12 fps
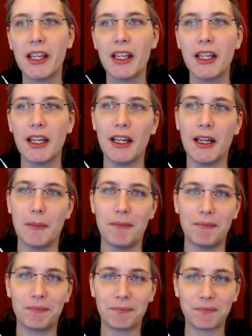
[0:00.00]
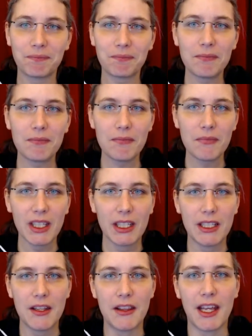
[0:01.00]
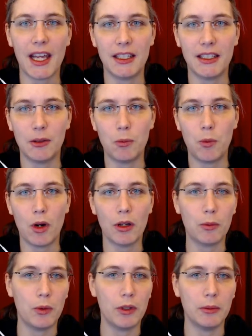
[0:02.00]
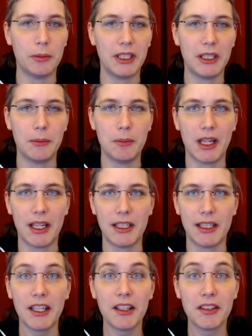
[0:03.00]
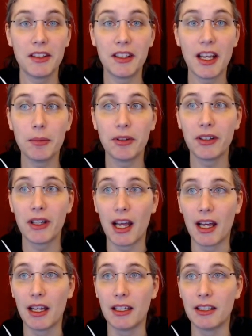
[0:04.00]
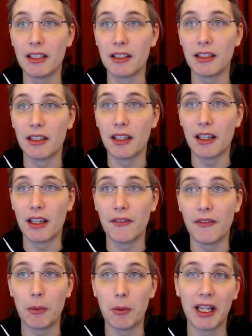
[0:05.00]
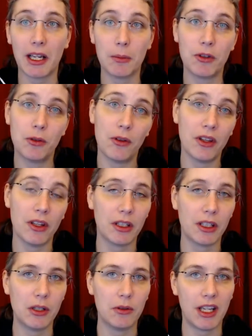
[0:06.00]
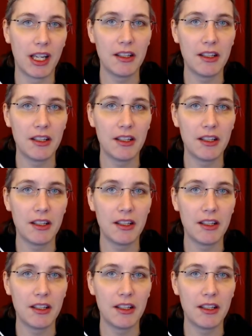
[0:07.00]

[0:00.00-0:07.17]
Um, then what will be my next steps and uh, then we come to the q&a